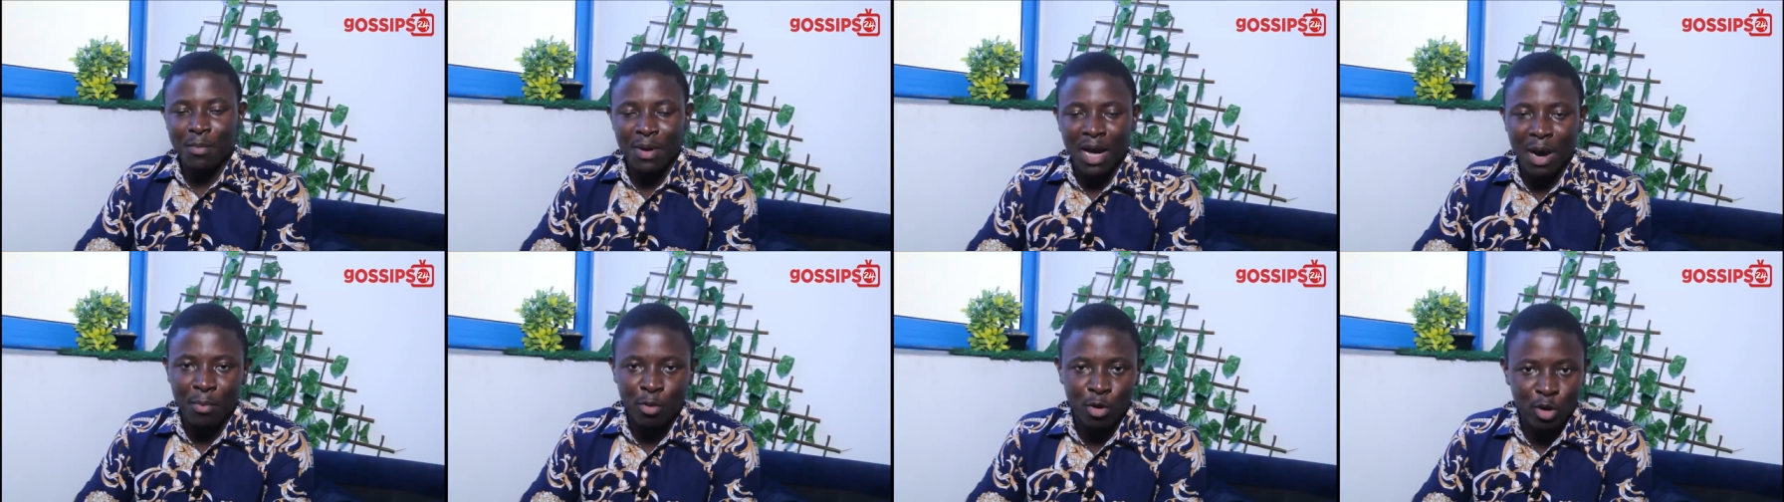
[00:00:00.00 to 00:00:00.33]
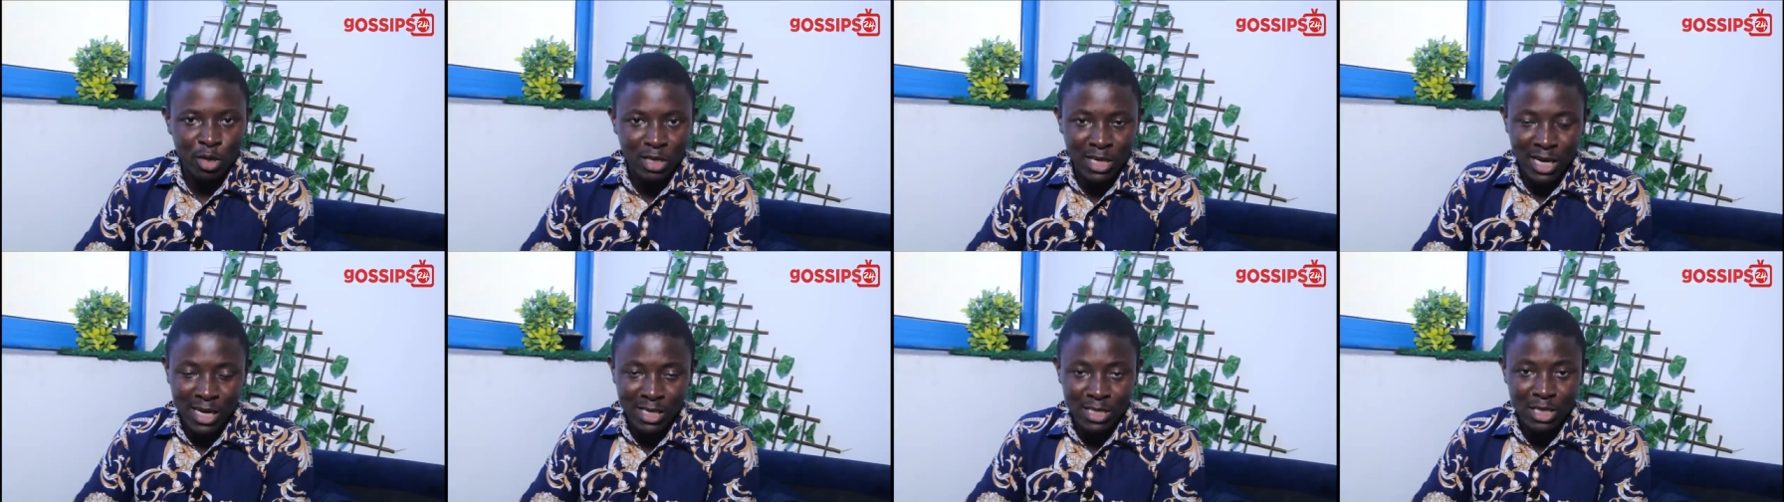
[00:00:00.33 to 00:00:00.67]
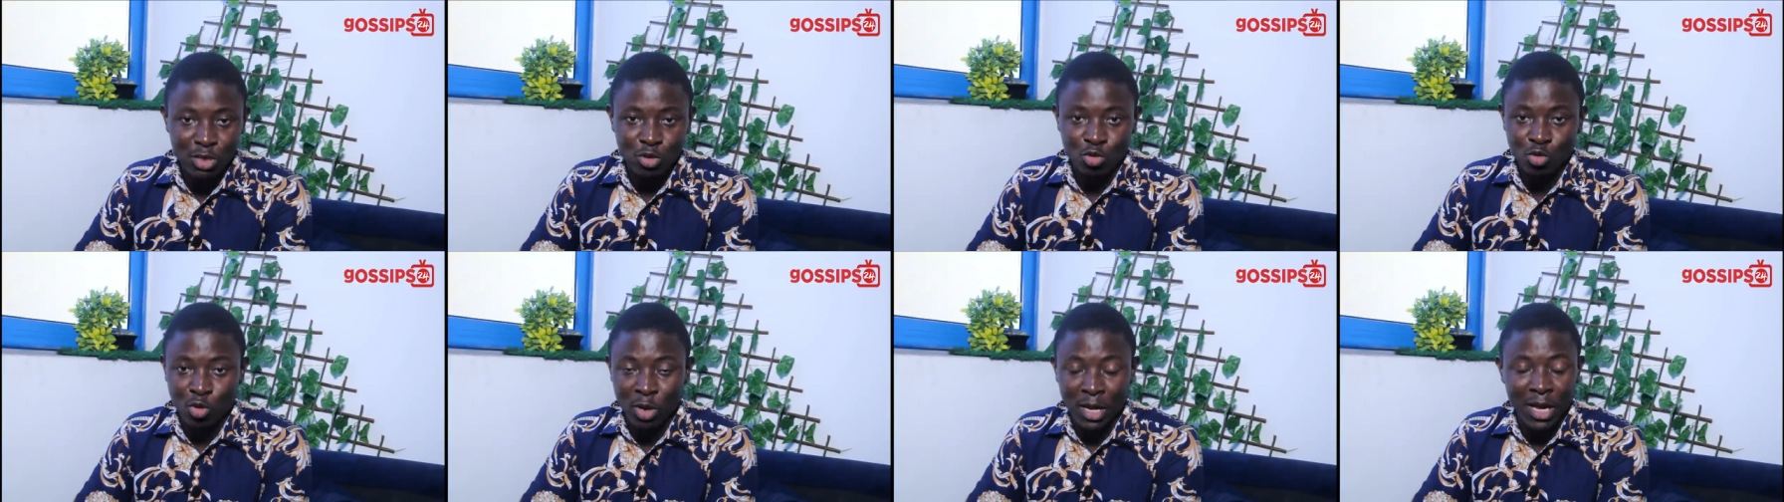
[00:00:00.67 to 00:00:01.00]
apologize
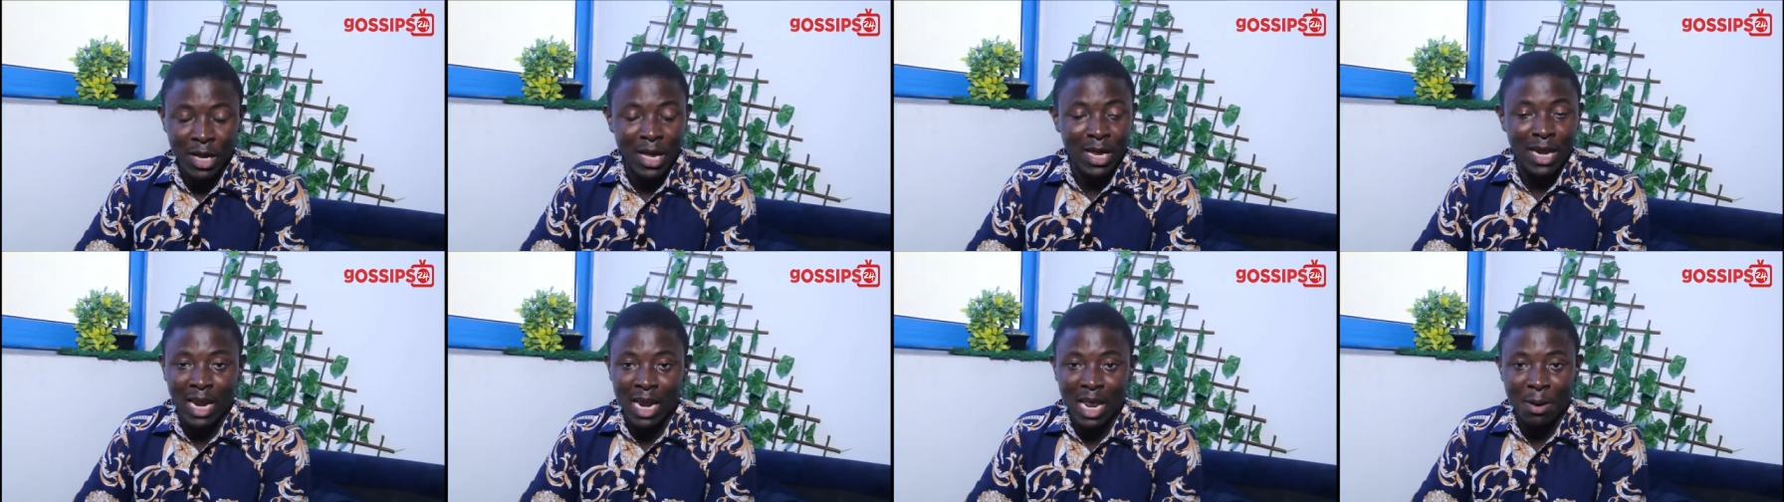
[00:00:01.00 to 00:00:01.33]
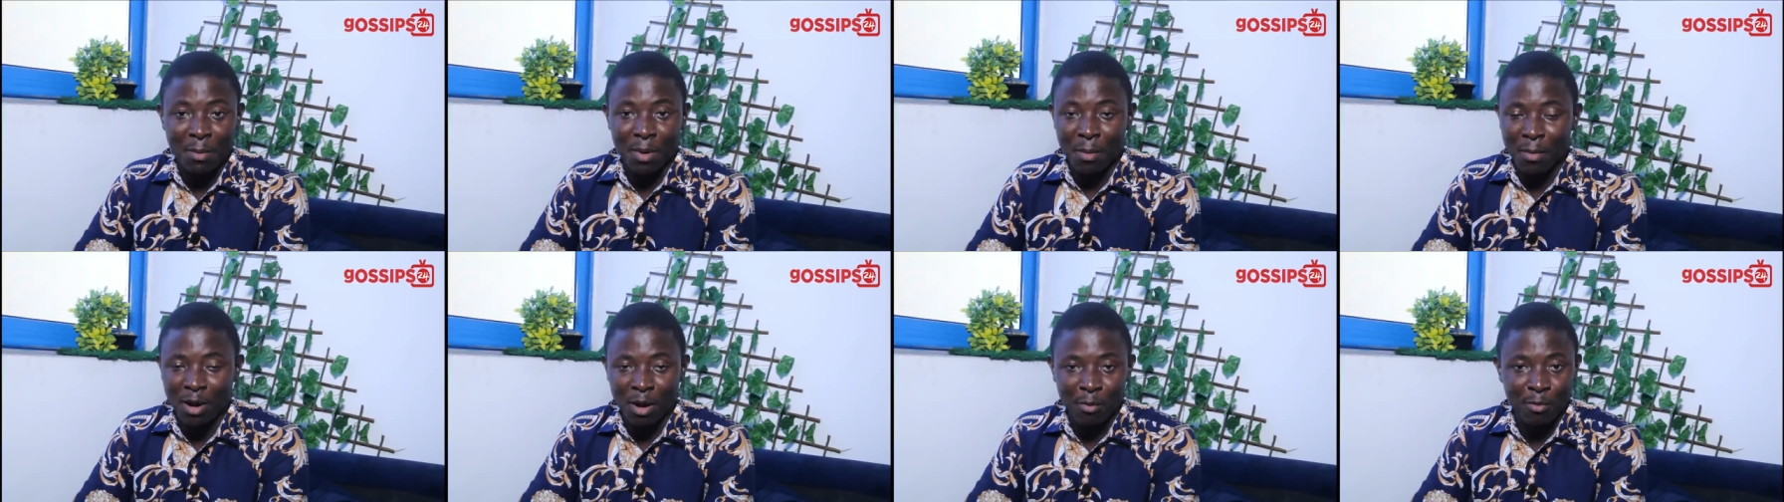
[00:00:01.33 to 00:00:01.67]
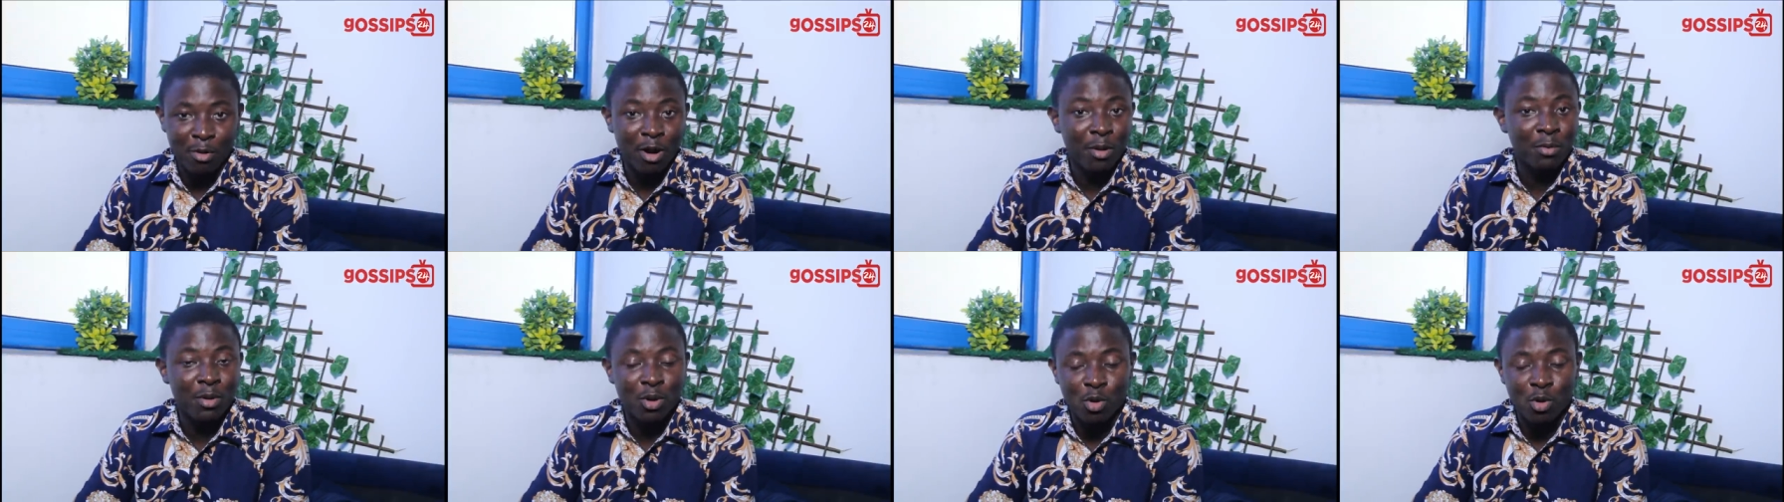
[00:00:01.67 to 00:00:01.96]
to Nana Ama McBrown